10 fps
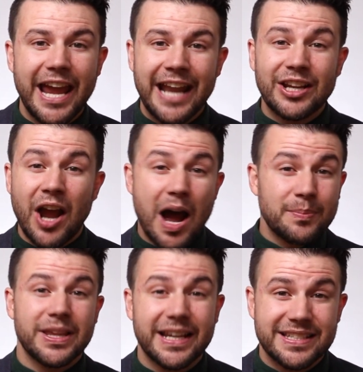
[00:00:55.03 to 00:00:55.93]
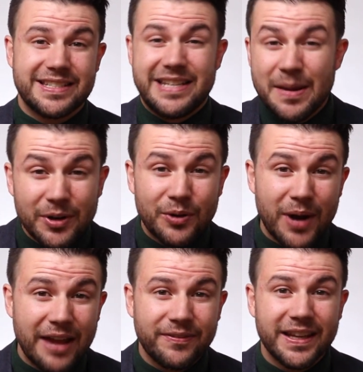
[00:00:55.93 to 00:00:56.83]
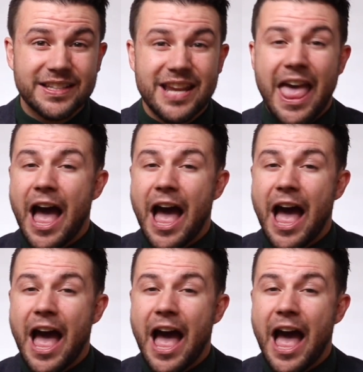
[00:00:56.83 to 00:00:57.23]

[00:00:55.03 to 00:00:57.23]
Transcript: and complex demographics,